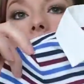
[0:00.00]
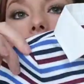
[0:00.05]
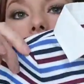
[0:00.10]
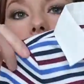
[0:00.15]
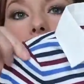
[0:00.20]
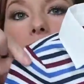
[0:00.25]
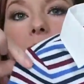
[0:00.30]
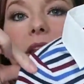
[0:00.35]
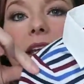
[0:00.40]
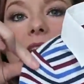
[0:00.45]

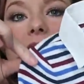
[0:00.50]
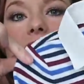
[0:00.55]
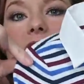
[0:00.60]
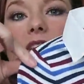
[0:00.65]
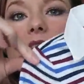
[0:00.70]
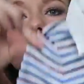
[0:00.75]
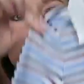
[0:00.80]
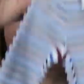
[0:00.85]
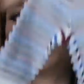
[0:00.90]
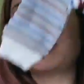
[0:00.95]
play
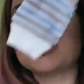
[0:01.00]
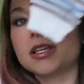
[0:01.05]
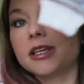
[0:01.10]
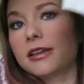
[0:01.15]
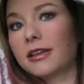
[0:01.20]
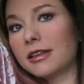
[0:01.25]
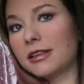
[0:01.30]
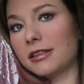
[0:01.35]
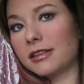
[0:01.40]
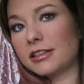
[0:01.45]
suit
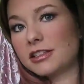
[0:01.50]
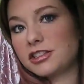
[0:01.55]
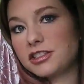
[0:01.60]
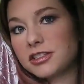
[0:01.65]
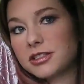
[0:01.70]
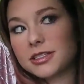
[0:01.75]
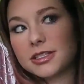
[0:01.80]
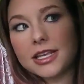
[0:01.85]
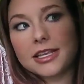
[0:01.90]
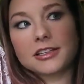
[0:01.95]
that's
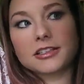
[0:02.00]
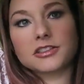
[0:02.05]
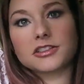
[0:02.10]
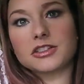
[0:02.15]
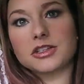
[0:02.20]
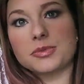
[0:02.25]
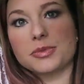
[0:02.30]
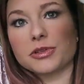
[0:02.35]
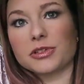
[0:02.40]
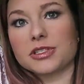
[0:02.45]
just like
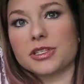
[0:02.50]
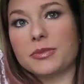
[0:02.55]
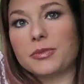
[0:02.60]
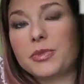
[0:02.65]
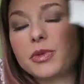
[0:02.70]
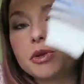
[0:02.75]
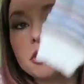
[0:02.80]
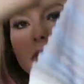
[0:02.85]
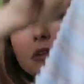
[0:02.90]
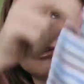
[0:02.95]
super
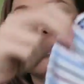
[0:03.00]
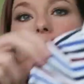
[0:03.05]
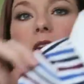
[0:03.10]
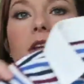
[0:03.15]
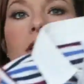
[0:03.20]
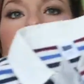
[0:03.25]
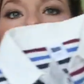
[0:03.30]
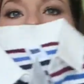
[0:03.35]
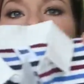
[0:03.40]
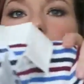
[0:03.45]
simple.
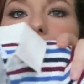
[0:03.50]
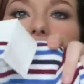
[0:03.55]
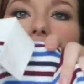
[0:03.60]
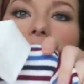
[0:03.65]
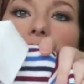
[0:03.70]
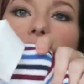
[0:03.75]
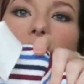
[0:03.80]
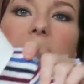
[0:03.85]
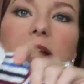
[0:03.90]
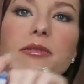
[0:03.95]

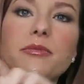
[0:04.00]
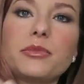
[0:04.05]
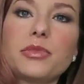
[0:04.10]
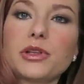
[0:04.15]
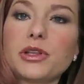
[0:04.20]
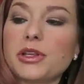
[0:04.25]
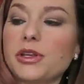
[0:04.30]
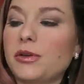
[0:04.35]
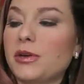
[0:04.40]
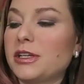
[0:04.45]
Red, white, and
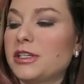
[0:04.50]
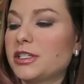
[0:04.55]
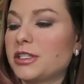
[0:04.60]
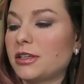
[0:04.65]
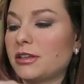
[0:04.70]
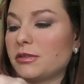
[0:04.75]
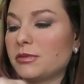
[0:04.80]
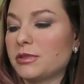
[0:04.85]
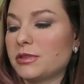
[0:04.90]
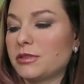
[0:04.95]
blue. I
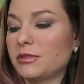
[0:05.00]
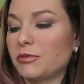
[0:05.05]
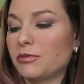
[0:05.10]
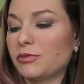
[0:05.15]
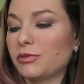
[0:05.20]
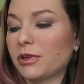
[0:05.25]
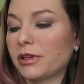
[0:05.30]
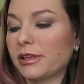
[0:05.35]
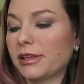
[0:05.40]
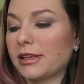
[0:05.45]
just thought it was
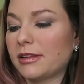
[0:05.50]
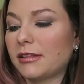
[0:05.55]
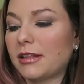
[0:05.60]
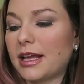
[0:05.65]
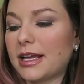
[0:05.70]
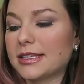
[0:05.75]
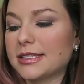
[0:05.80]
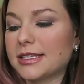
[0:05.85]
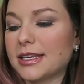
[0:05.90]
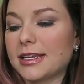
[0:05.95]
really
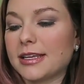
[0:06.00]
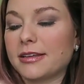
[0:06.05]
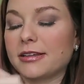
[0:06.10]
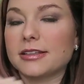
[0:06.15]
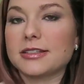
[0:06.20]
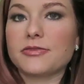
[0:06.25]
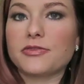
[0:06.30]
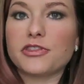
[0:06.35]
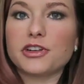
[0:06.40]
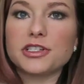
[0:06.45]

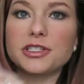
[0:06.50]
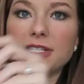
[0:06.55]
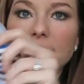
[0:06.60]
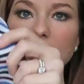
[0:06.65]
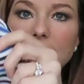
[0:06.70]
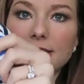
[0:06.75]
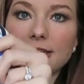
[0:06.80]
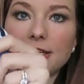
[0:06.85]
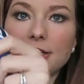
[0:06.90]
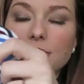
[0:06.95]
classic for
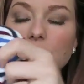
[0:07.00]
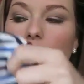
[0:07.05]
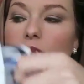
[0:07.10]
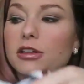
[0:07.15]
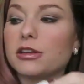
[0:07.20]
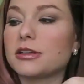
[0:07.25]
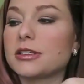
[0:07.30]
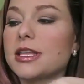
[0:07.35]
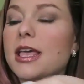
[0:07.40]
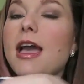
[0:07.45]

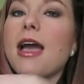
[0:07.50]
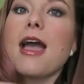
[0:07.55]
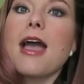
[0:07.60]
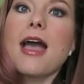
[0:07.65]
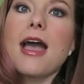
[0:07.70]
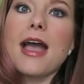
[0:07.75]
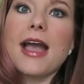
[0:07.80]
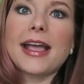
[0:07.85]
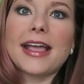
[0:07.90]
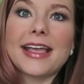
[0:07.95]
$16.
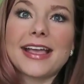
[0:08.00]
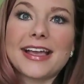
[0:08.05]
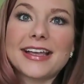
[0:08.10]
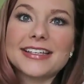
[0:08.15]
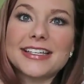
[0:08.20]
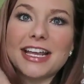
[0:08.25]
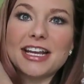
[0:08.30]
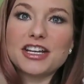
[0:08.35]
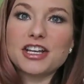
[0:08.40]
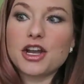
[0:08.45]

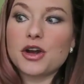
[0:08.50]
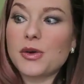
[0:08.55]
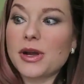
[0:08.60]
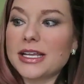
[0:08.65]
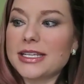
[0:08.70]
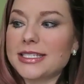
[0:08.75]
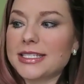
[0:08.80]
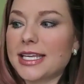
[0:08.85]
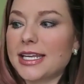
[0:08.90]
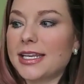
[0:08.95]
And I know
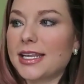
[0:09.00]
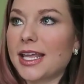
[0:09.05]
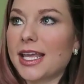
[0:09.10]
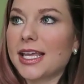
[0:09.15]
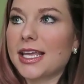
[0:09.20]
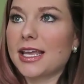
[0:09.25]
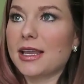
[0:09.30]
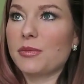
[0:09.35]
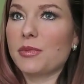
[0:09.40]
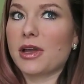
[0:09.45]
I said
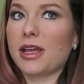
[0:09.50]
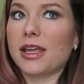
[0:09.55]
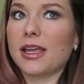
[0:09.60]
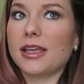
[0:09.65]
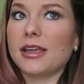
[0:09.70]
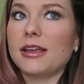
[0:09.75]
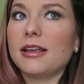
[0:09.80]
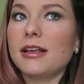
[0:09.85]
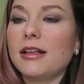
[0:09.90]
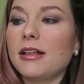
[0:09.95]
like in
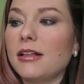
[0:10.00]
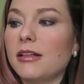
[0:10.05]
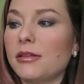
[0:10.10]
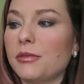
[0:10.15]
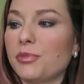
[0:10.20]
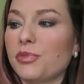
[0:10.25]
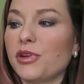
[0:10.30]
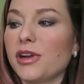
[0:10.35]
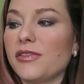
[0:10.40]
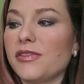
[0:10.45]
my
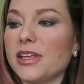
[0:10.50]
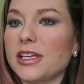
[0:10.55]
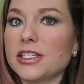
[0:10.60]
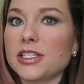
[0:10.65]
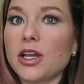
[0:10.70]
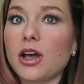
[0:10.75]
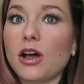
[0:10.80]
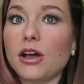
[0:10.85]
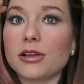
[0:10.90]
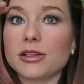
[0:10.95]

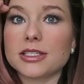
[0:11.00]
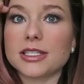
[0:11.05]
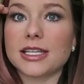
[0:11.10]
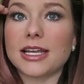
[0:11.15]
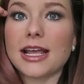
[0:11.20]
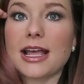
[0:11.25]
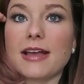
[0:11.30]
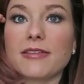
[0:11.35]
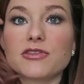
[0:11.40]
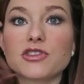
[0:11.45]
previous hauls
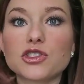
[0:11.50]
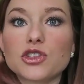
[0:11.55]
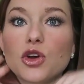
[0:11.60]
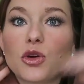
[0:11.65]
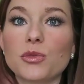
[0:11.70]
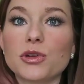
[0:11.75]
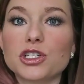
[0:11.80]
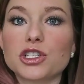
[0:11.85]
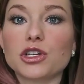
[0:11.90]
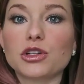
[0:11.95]
that I have
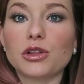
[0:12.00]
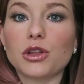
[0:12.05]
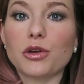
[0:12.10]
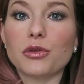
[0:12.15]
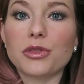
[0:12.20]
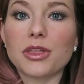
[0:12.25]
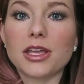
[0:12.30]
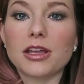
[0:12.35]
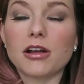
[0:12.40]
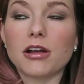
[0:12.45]
so much
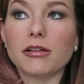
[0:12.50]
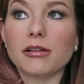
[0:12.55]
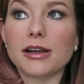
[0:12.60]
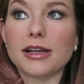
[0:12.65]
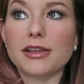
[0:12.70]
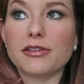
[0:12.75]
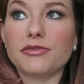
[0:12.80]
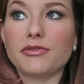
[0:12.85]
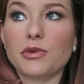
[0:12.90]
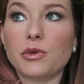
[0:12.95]
clothing
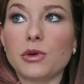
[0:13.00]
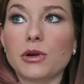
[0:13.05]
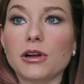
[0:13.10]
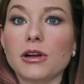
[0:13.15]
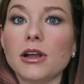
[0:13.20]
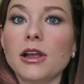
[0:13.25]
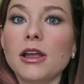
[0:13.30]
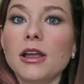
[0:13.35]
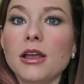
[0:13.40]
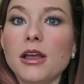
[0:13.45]
already
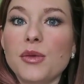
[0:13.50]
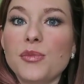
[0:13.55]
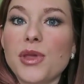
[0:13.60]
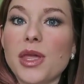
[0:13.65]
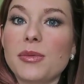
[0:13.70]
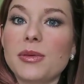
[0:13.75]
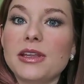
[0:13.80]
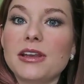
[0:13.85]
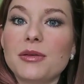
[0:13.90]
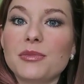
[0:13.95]
for
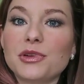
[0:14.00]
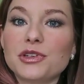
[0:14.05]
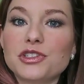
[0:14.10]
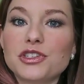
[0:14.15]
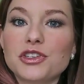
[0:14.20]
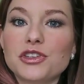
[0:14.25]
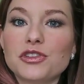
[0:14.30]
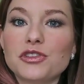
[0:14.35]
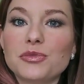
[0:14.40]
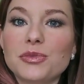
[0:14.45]
baby number
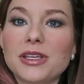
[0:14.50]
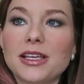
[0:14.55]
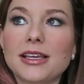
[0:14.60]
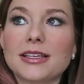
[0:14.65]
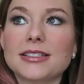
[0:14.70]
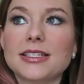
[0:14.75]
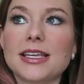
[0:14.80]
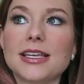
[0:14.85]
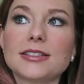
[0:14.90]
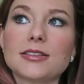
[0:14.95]
two
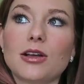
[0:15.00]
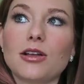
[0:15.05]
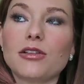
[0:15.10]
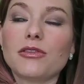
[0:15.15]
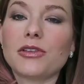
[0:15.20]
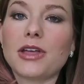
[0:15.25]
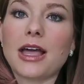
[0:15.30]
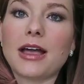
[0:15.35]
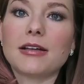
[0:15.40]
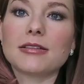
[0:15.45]
because he has
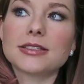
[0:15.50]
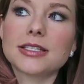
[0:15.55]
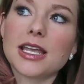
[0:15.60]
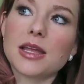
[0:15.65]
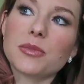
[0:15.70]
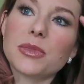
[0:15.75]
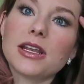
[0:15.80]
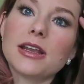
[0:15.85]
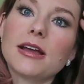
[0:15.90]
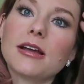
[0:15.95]
all of Cal's
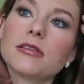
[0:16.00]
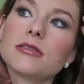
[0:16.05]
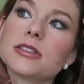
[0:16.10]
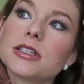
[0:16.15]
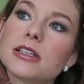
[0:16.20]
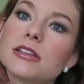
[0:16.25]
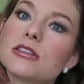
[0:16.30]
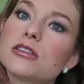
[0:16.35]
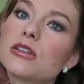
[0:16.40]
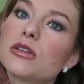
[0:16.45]

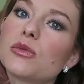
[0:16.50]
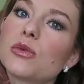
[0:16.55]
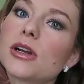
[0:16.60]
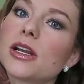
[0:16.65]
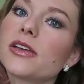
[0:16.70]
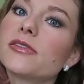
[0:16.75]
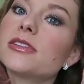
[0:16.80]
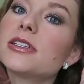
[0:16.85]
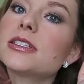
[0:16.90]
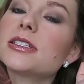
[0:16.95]
hand-me-downs. And so
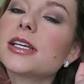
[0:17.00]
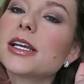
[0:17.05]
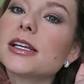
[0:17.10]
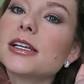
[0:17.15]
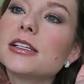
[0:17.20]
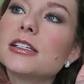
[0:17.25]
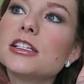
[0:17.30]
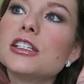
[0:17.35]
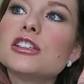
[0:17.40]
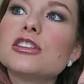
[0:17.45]
what I've
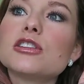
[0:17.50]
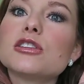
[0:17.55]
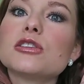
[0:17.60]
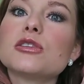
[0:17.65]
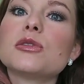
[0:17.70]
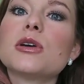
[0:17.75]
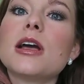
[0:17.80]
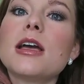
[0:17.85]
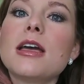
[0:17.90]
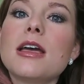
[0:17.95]
decided to
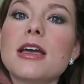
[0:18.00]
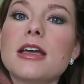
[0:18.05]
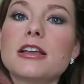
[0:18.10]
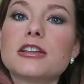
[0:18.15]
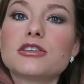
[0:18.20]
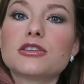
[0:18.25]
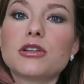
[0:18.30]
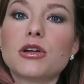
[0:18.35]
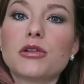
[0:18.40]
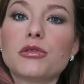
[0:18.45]
do
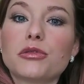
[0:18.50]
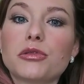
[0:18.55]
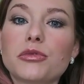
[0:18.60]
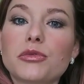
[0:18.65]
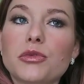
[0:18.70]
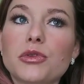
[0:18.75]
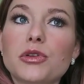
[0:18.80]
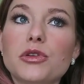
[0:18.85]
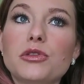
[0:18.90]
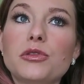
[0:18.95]
is go
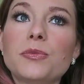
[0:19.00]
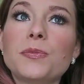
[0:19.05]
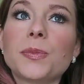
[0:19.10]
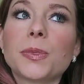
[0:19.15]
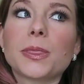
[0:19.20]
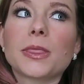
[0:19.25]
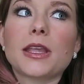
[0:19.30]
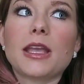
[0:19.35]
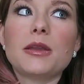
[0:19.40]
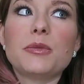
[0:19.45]
through
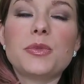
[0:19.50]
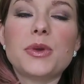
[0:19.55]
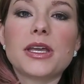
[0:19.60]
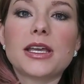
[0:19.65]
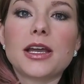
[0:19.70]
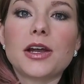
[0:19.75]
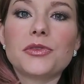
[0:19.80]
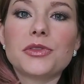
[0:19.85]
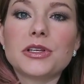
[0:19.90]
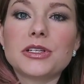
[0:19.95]
and
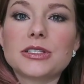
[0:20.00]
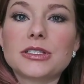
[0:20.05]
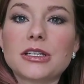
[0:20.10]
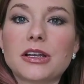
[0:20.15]
pick out the